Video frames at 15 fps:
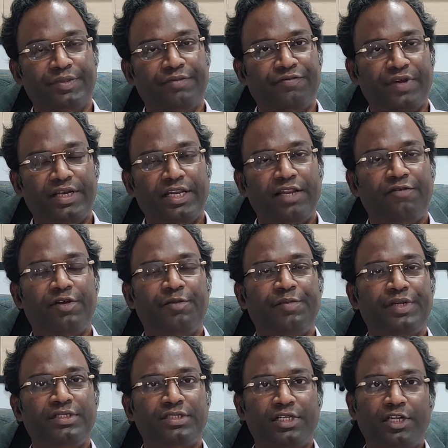Fatty liver
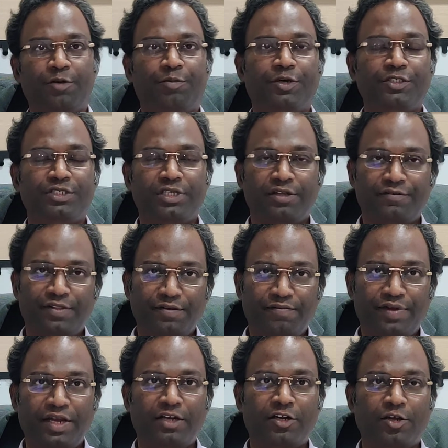means the deposition of the
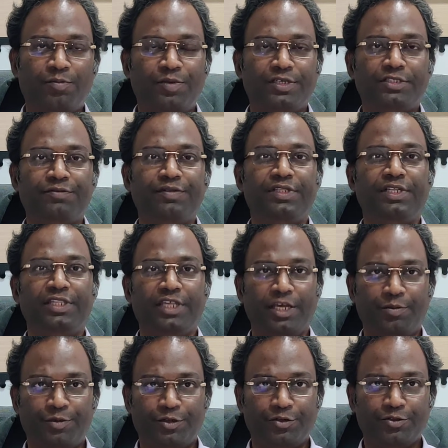fat droplets within the
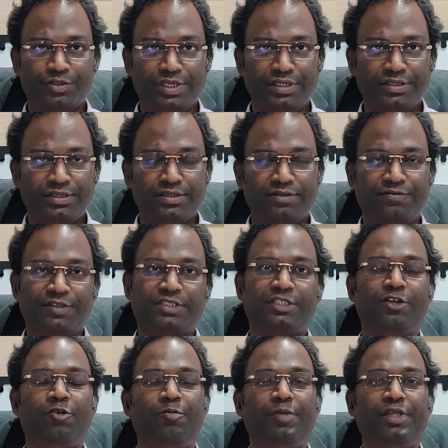hepatocytes.
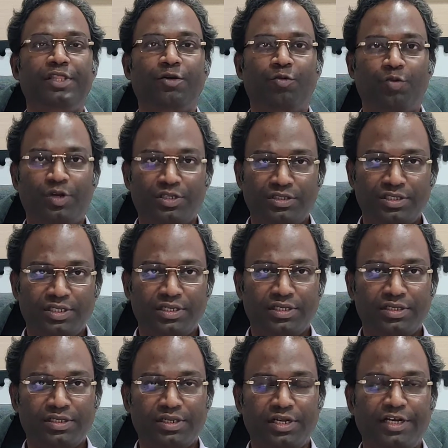First, it will be the
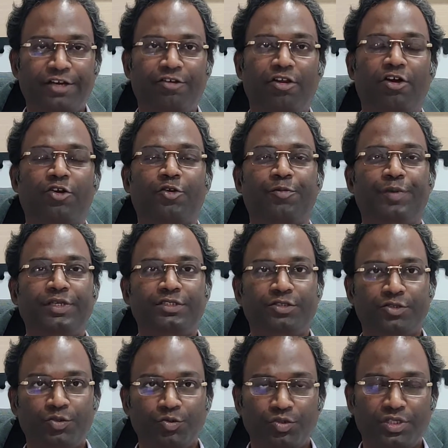1/3 and it
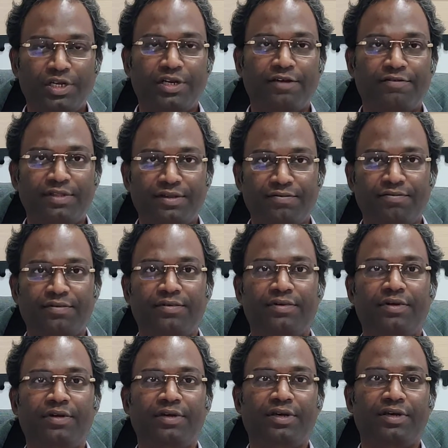occupies 2/3 of the
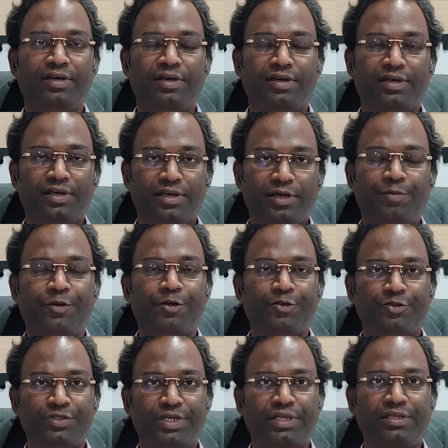
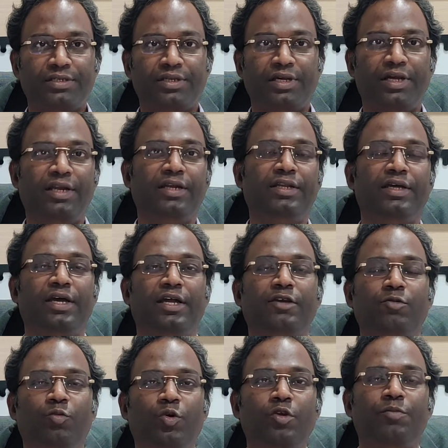hepatocyte, and
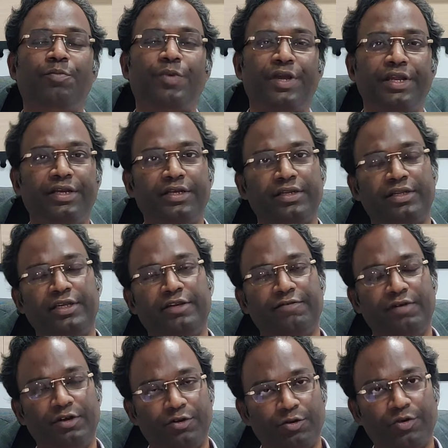at one point it
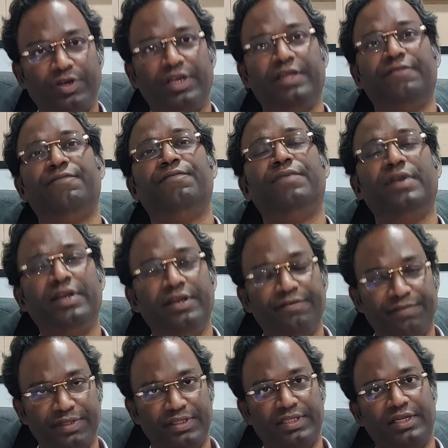will totally filled
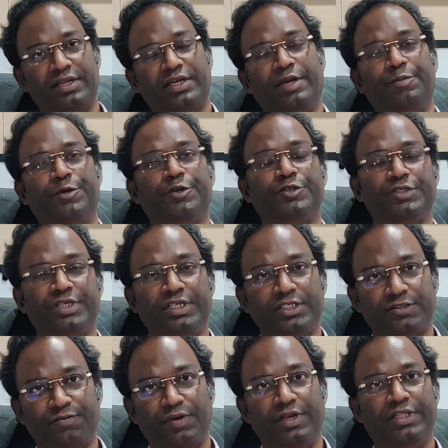with the hepatocyte
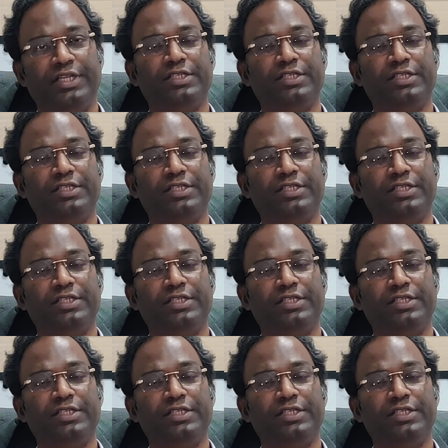is filled.